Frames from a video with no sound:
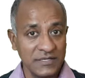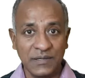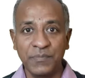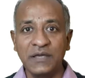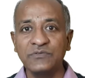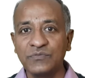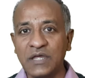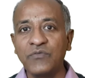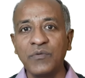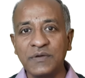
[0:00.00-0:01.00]
Sometimes
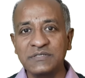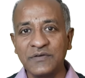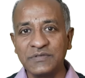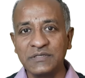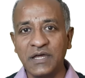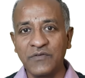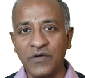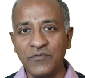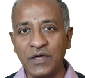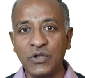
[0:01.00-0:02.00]
that we must have seen that
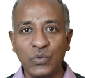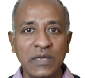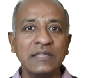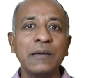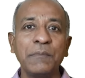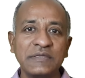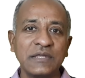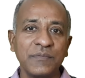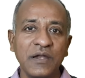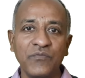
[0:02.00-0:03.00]
when we are doing the
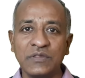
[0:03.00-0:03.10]
measurement